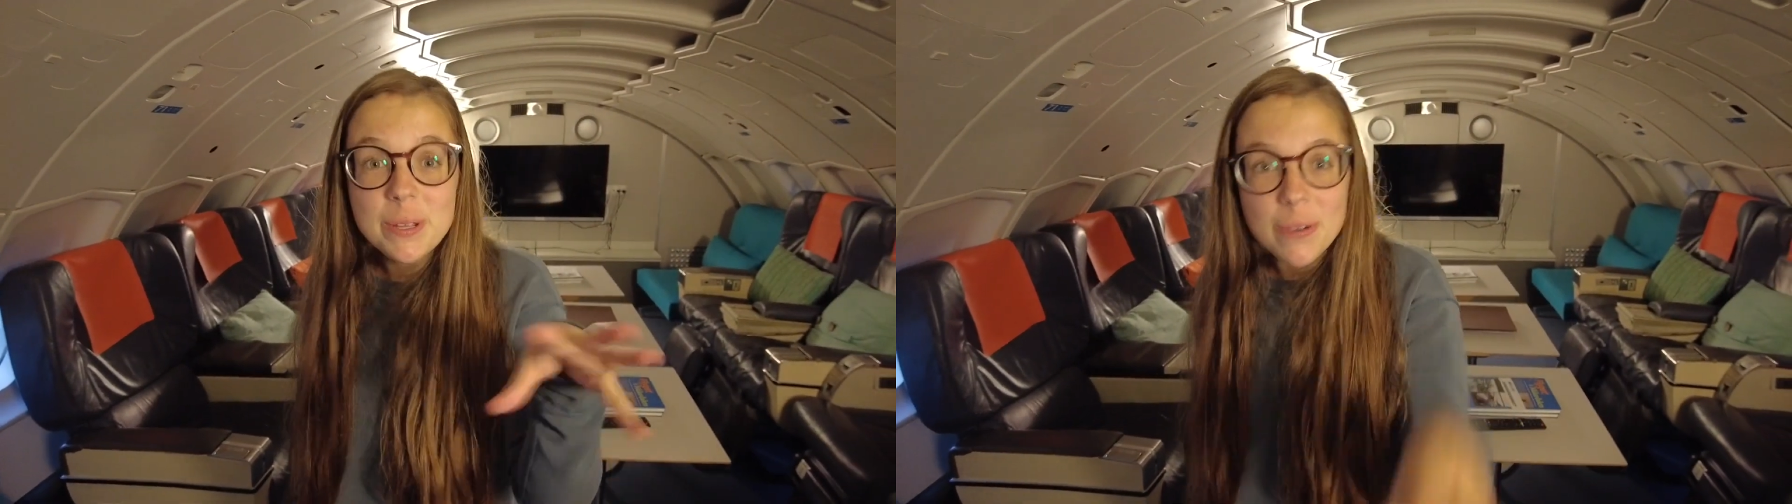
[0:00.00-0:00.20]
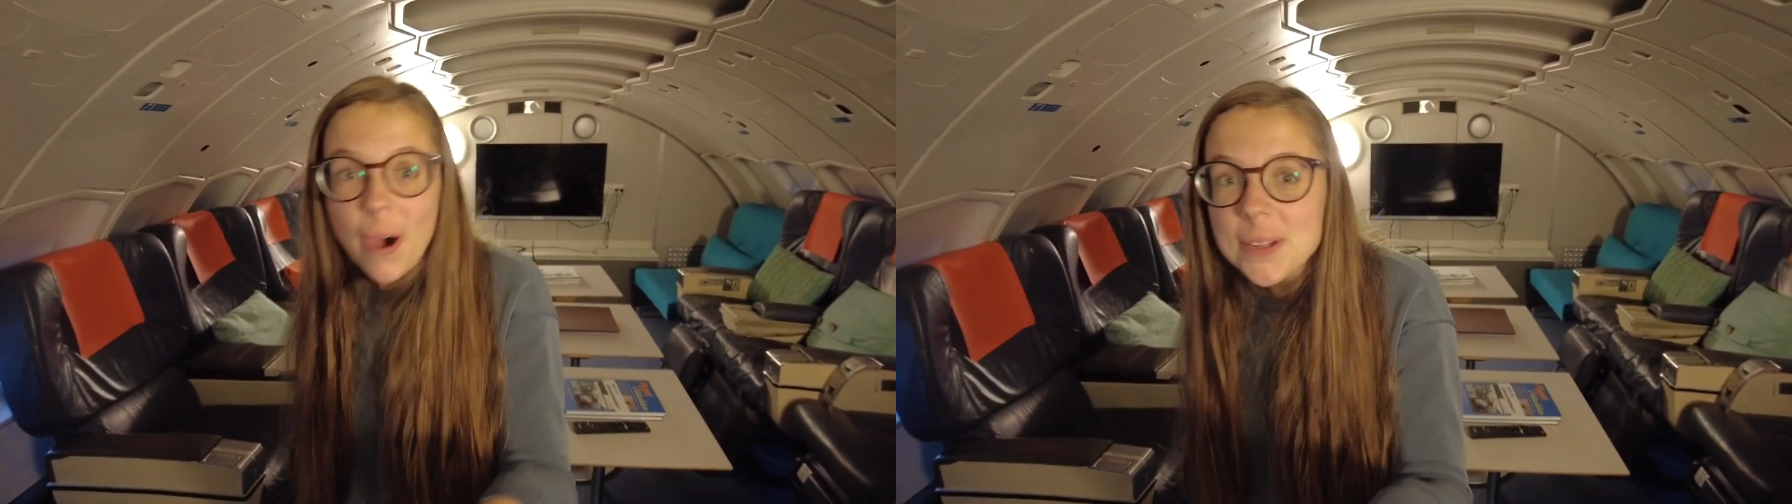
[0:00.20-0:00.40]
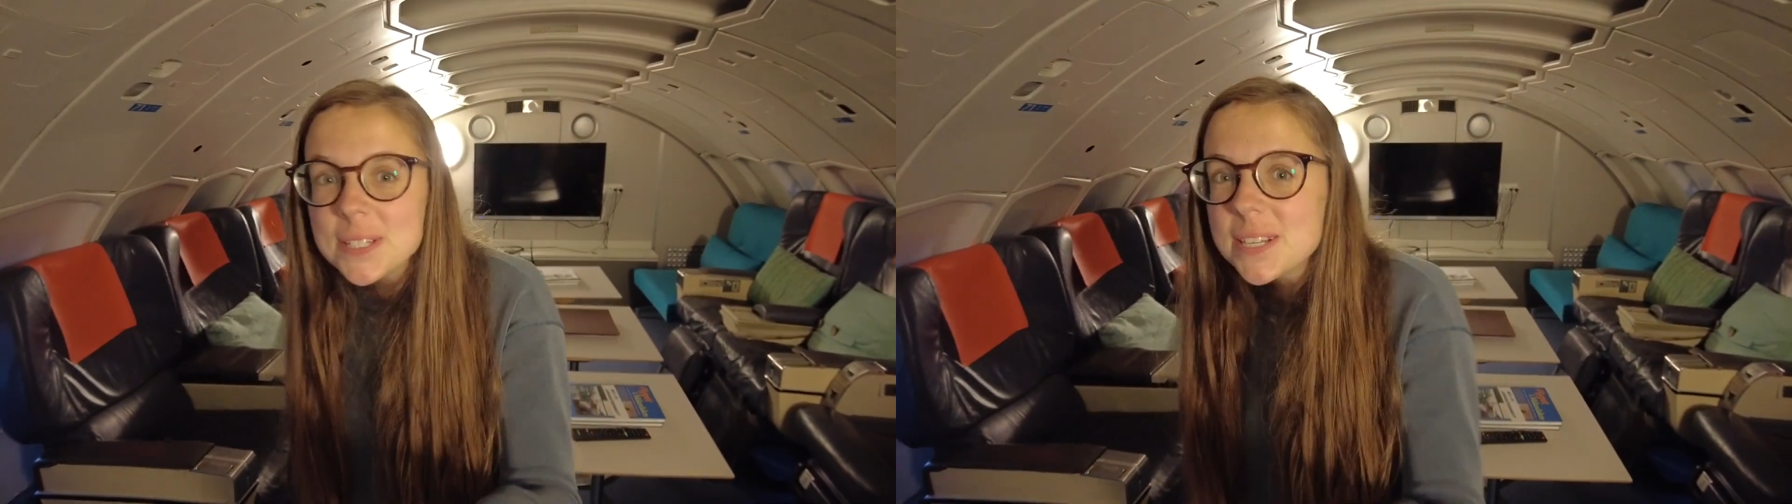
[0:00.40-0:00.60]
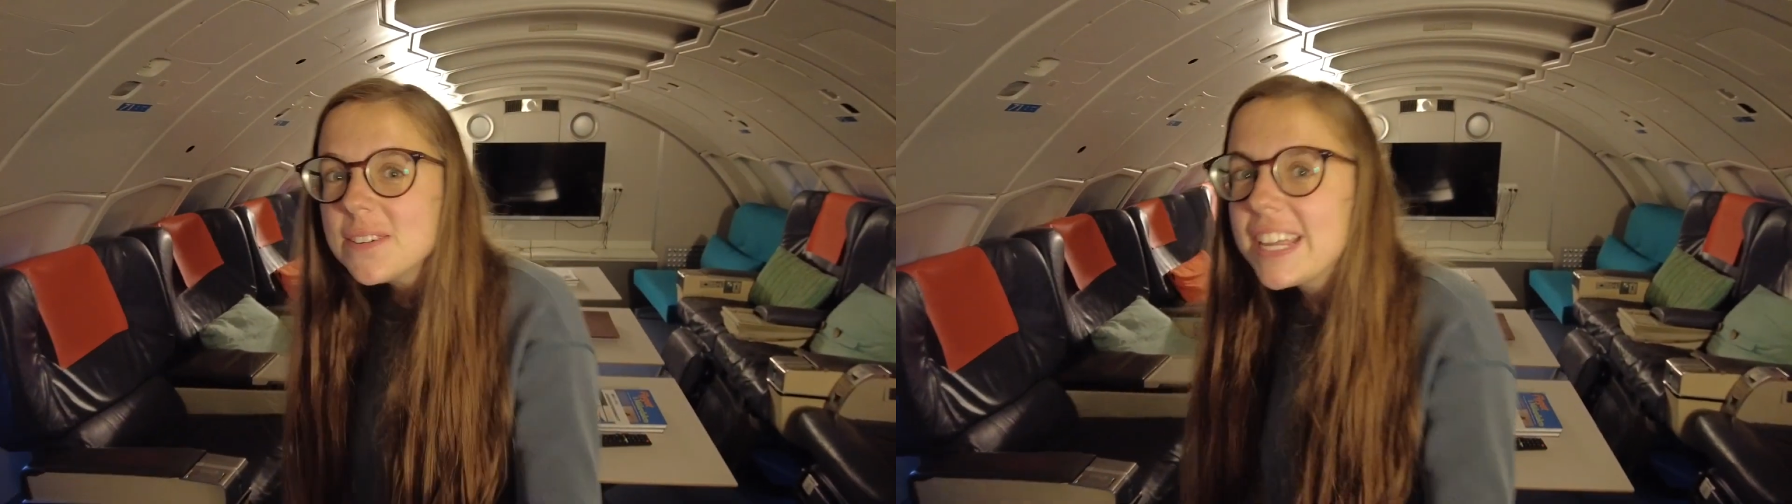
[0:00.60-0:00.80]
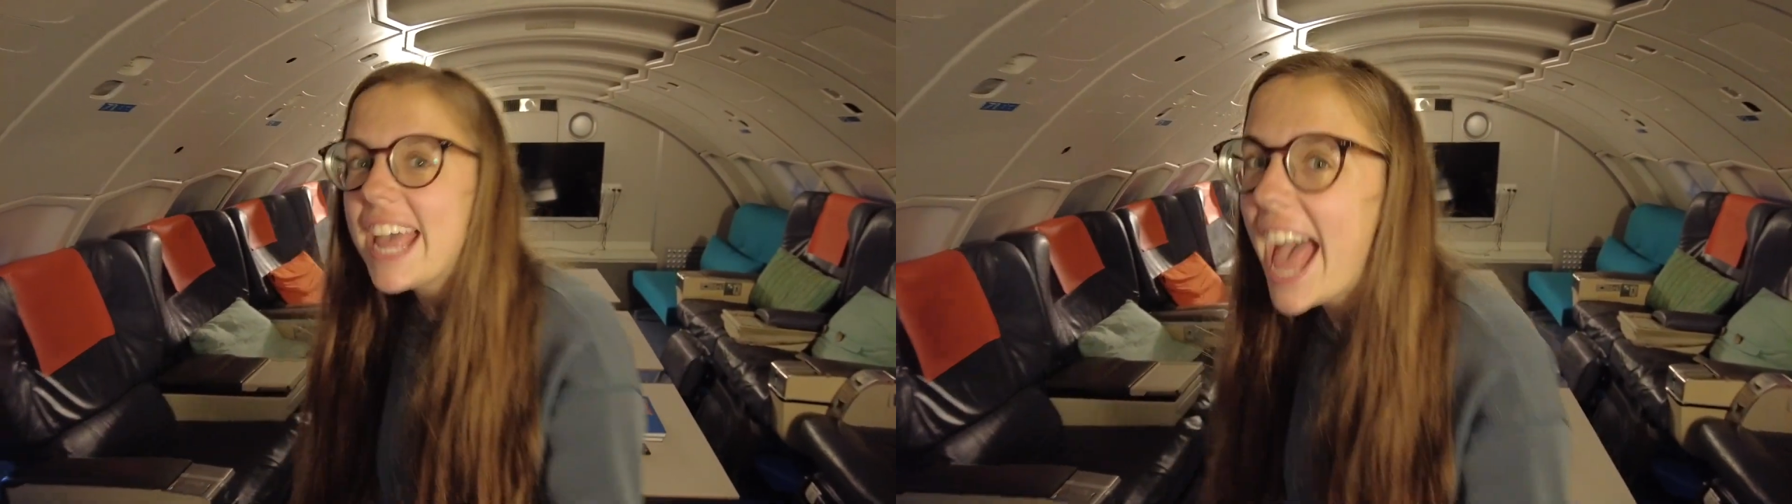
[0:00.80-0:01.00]
you
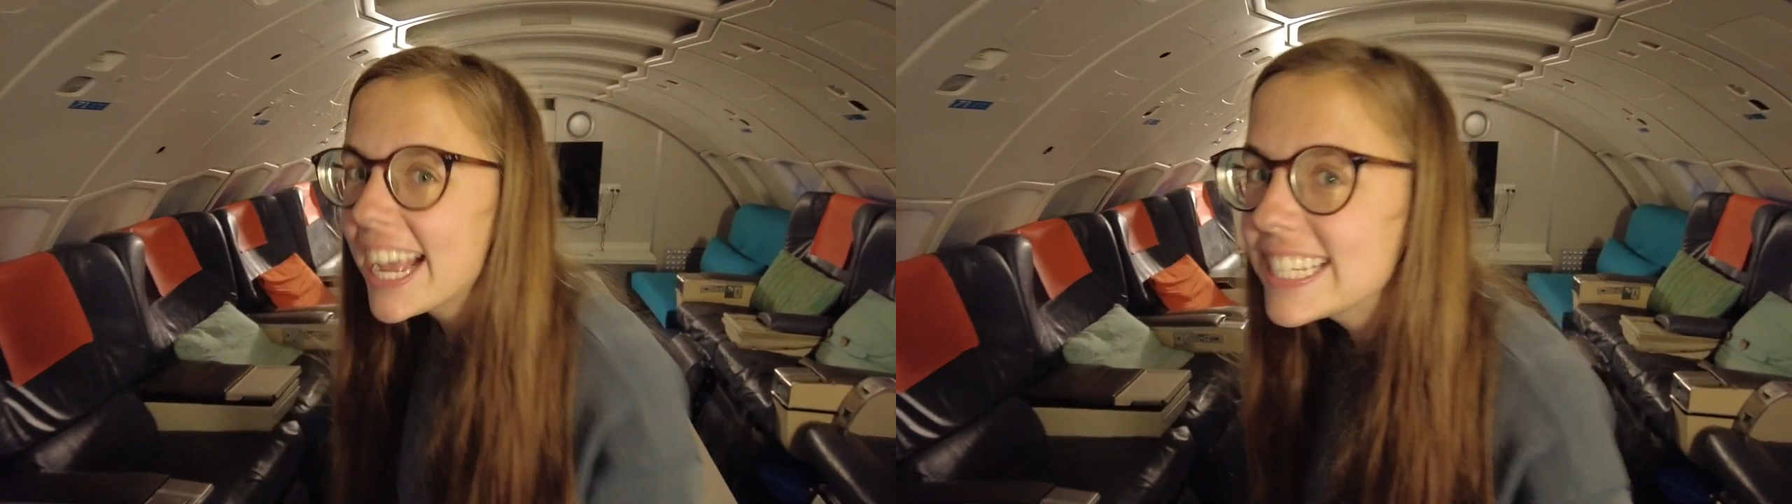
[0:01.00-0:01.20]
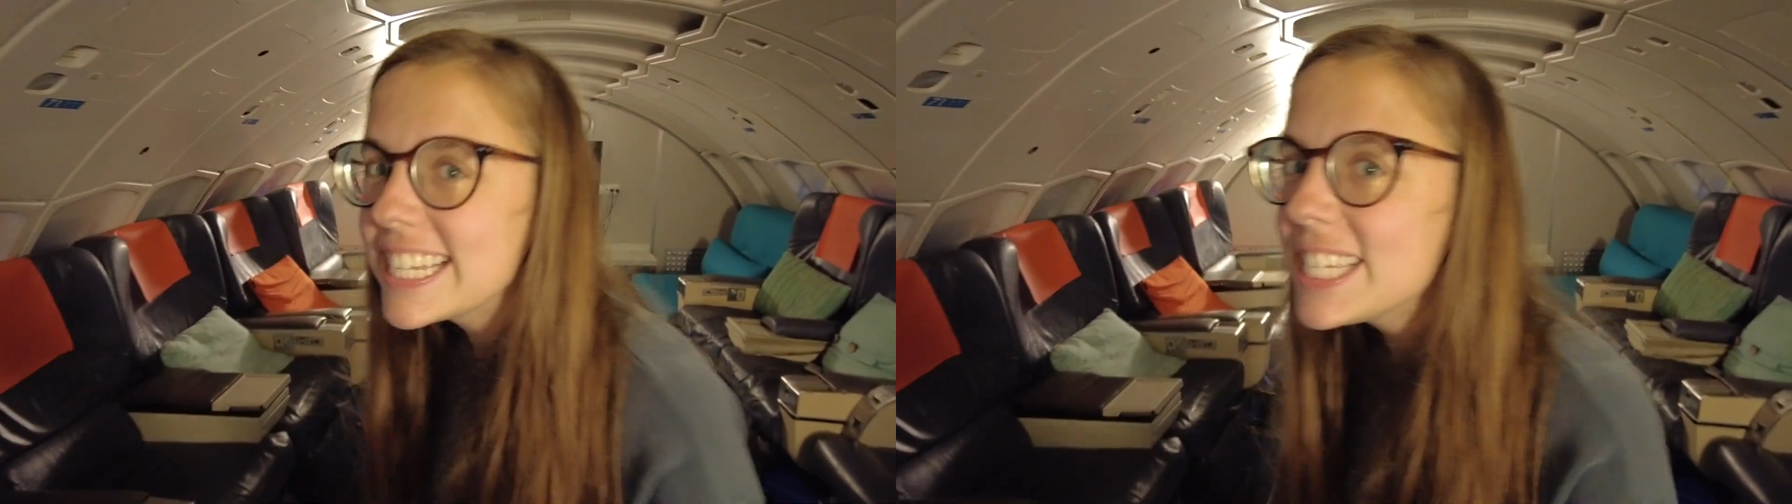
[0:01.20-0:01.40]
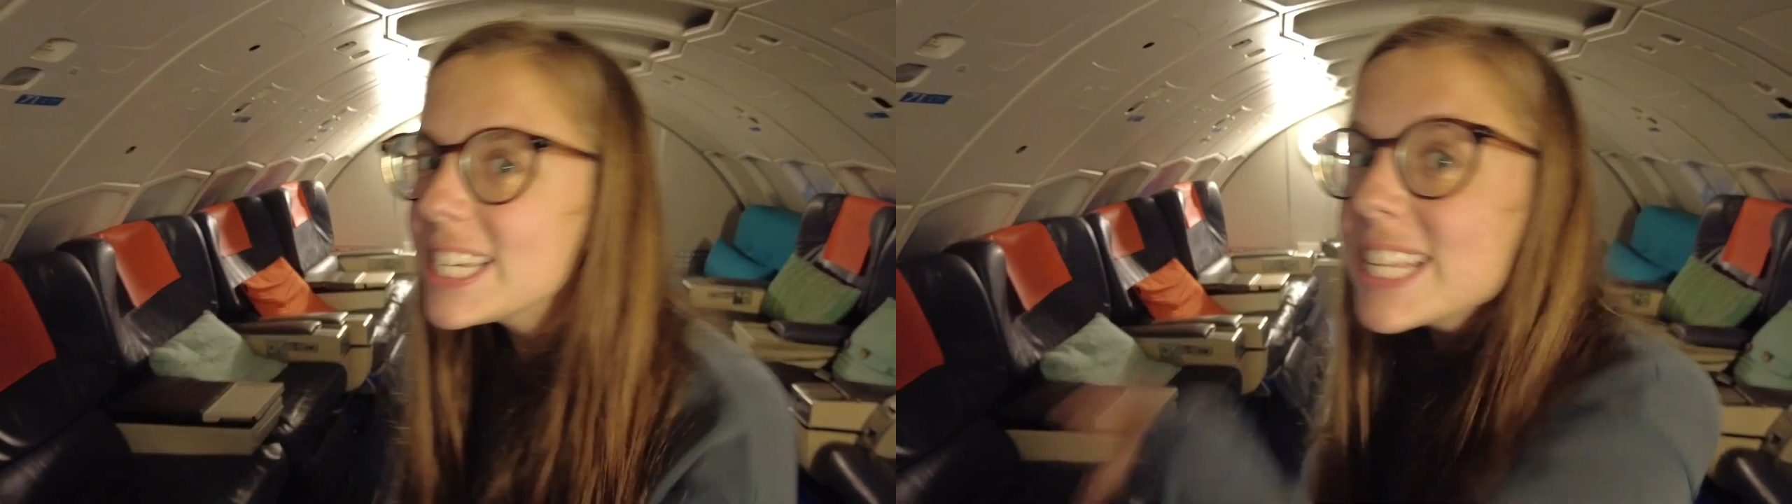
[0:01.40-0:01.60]
also get access to